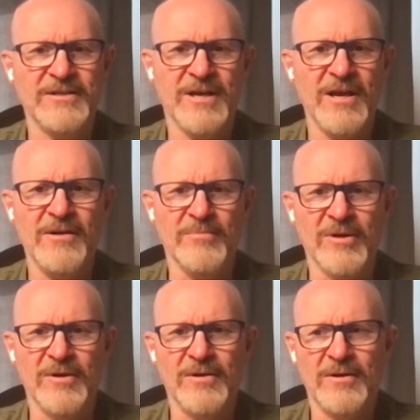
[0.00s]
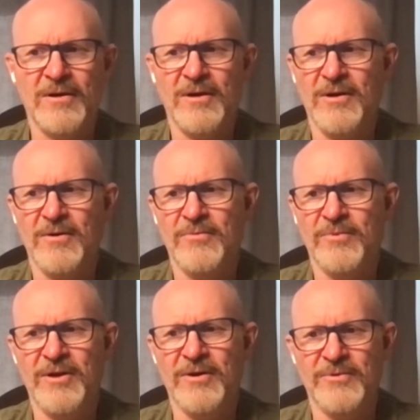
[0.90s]
his game.
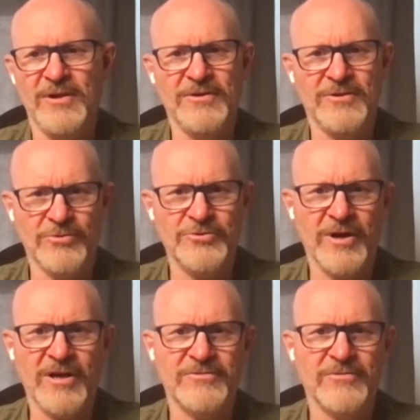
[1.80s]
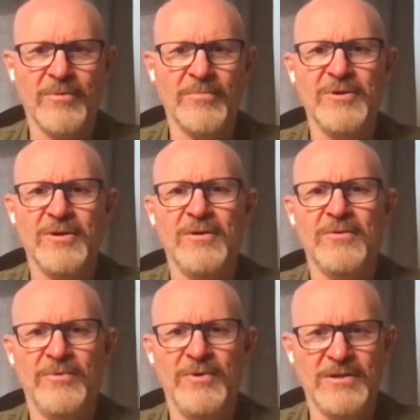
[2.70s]
We don't need toe drags from him.
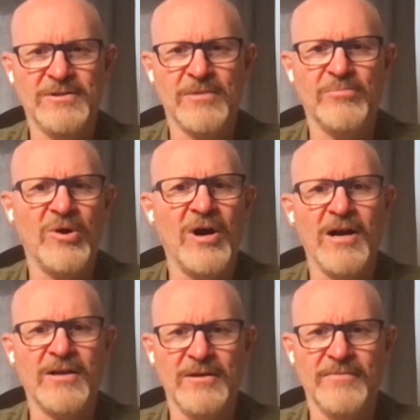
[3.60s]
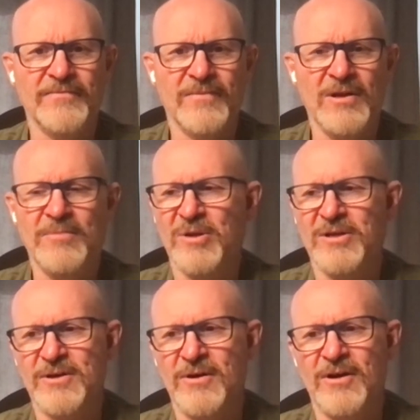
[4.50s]
We need simple hockey. He
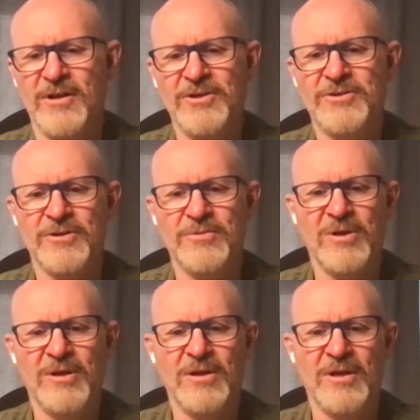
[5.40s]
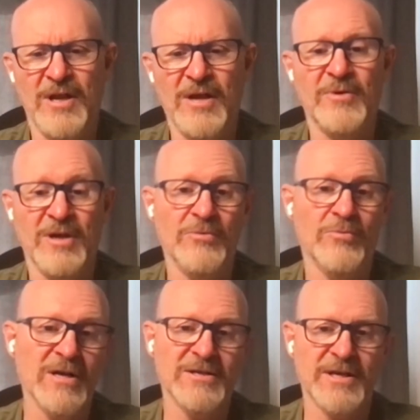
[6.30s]
plays a hard, he should be, and he
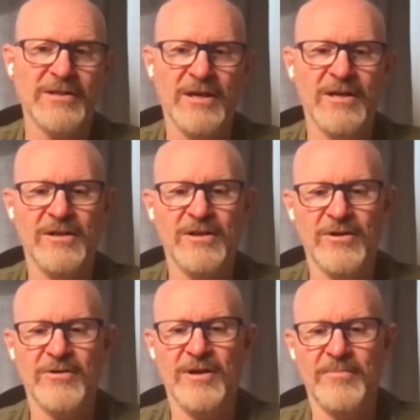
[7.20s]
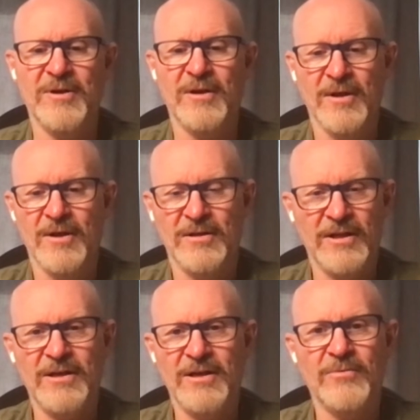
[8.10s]
was at the end of the year, him and
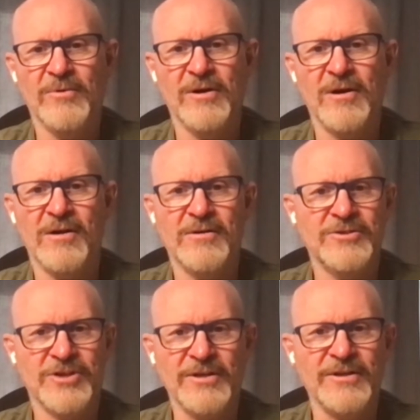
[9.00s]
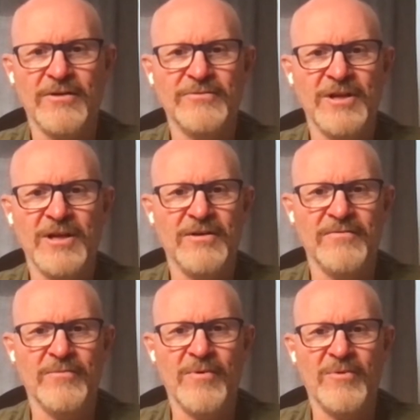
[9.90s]
Lindy were our shutdown D
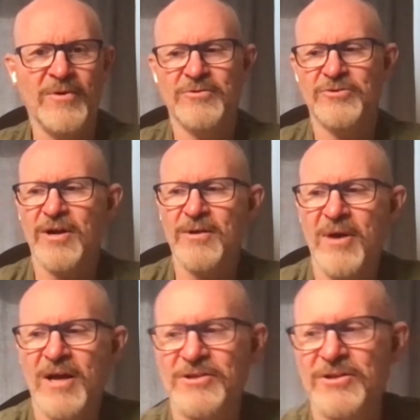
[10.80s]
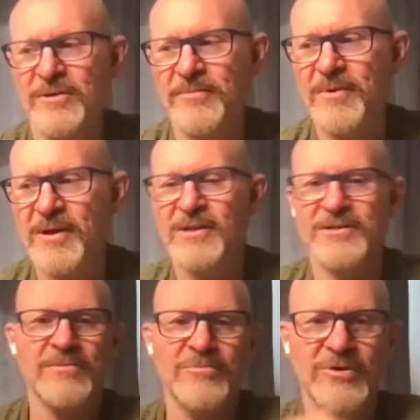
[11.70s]
when we were trying to match up
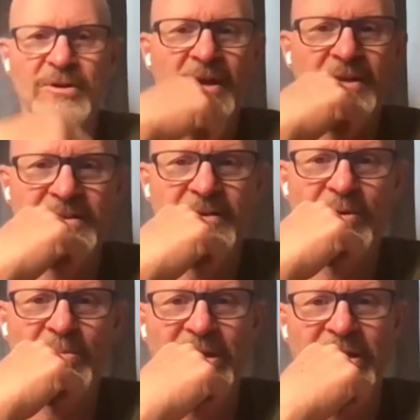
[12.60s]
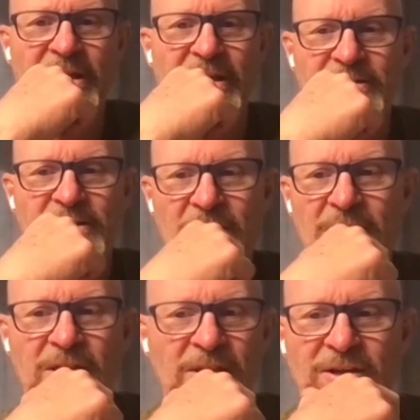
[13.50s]
against some good lines that we played against,
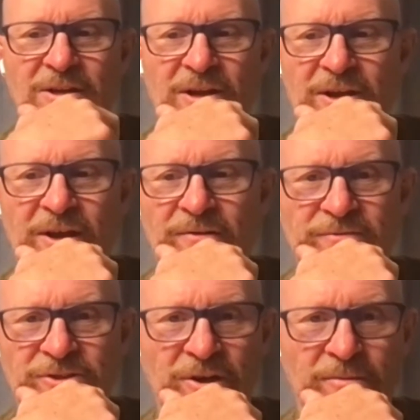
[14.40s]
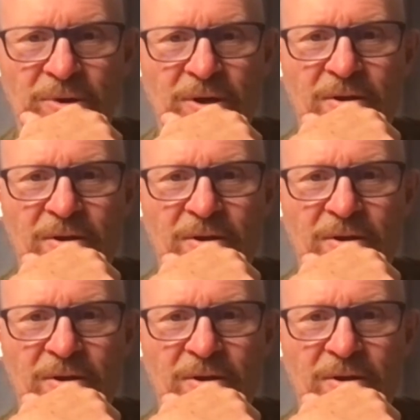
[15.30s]
and they did a hell of a job.